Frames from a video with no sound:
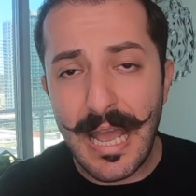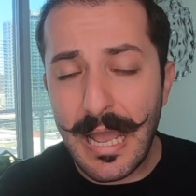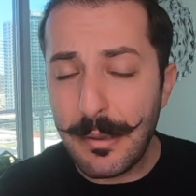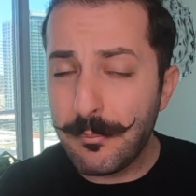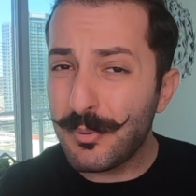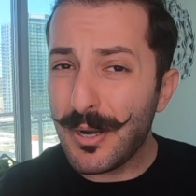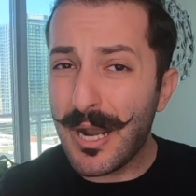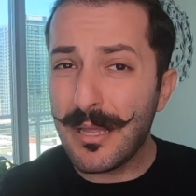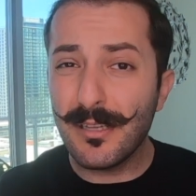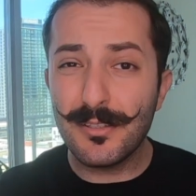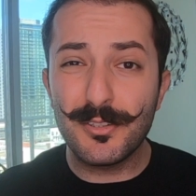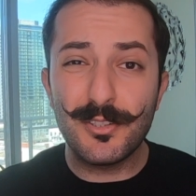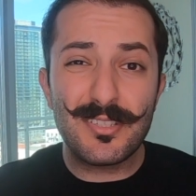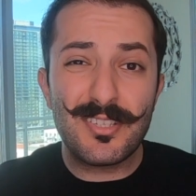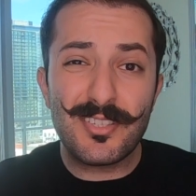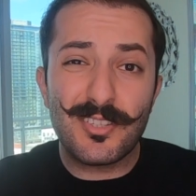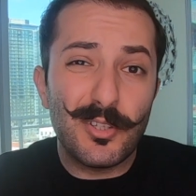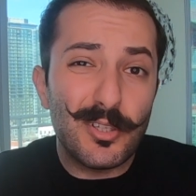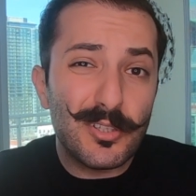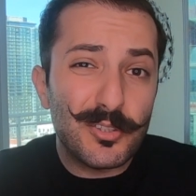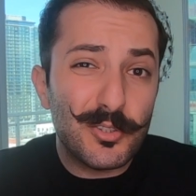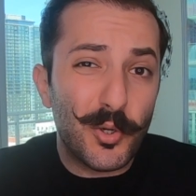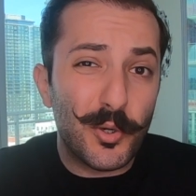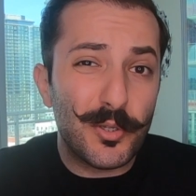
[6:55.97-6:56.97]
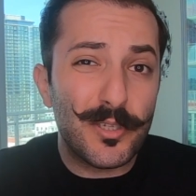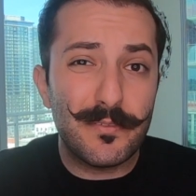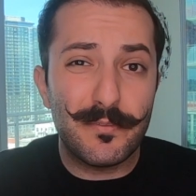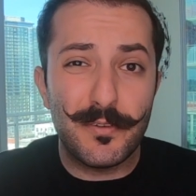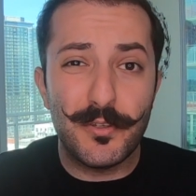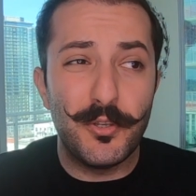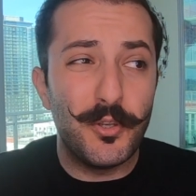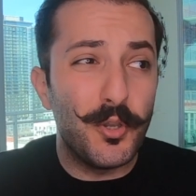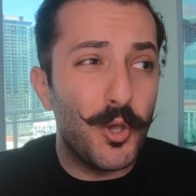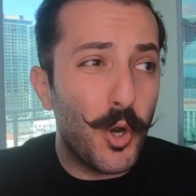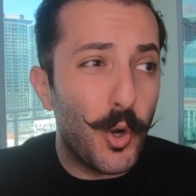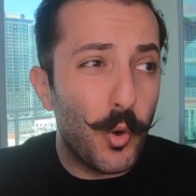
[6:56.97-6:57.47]
I probably still don't
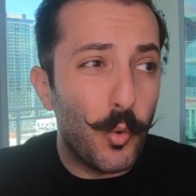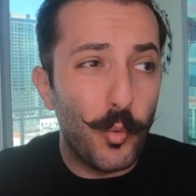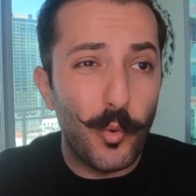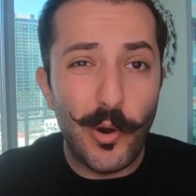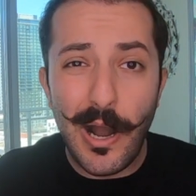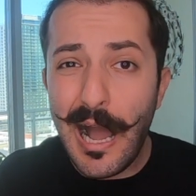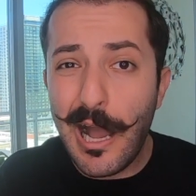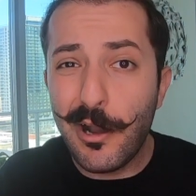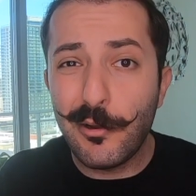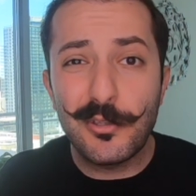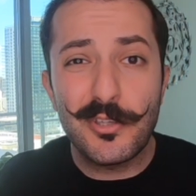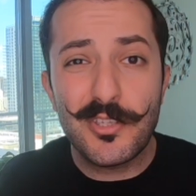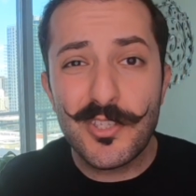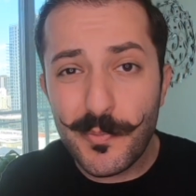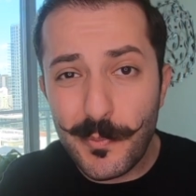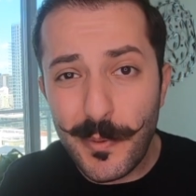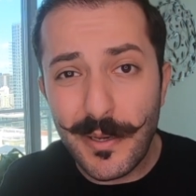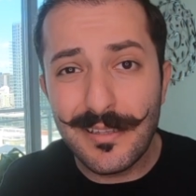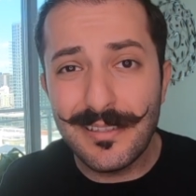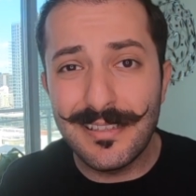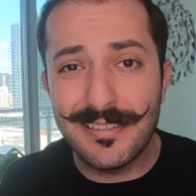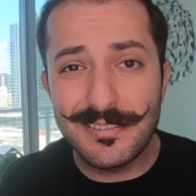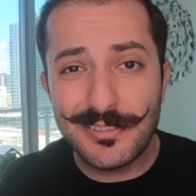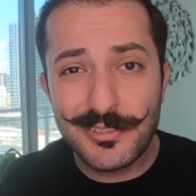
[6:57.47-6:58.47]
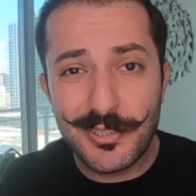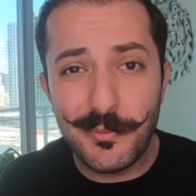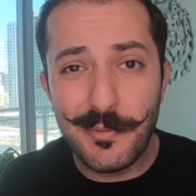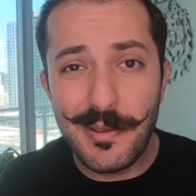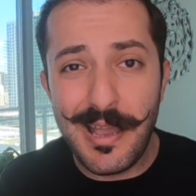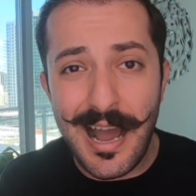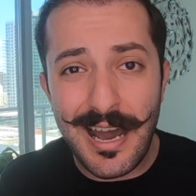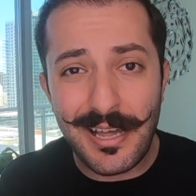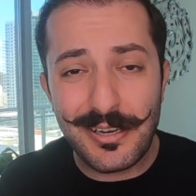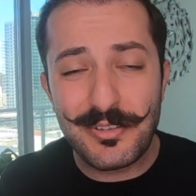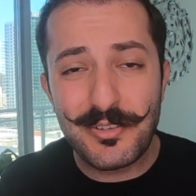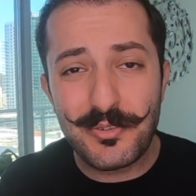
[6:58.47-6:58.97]
even know how you spell it, to be
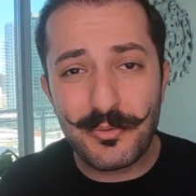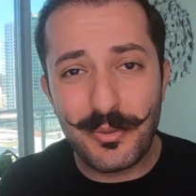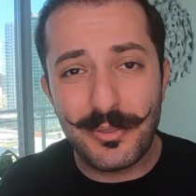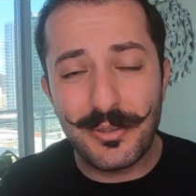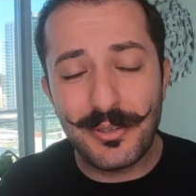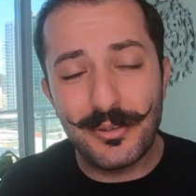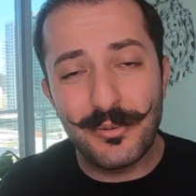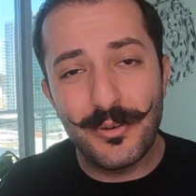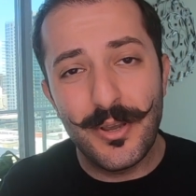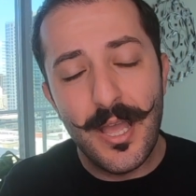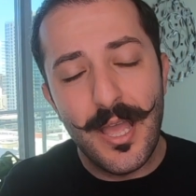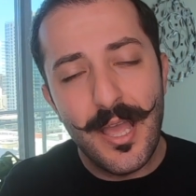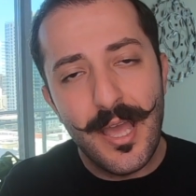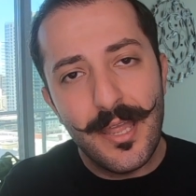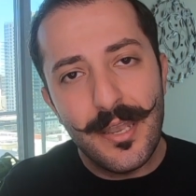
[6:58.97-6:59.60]
honest with you.